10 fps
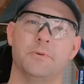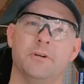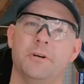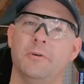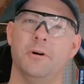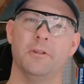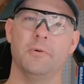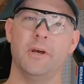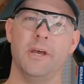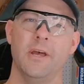well go all the
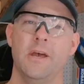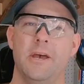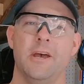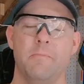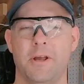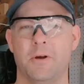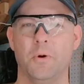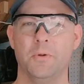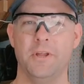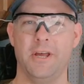way and make a
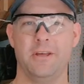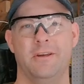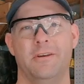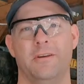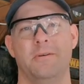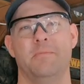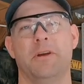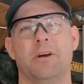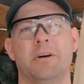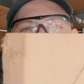whole neck
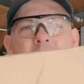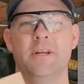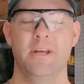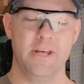because